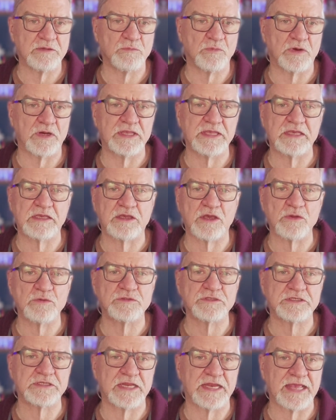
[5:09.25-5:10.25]
where he
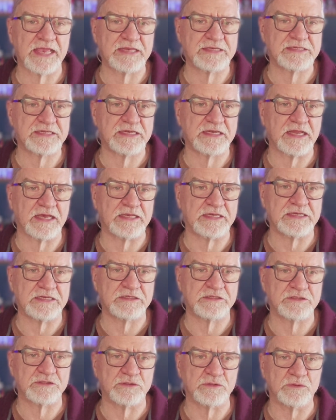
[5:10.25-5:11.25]
coached in
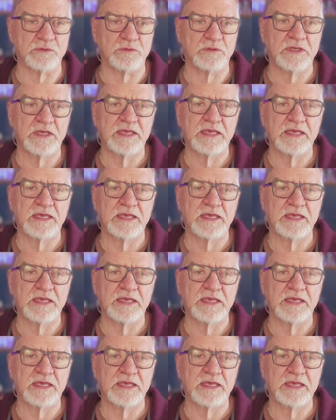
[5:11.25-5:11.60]
1892,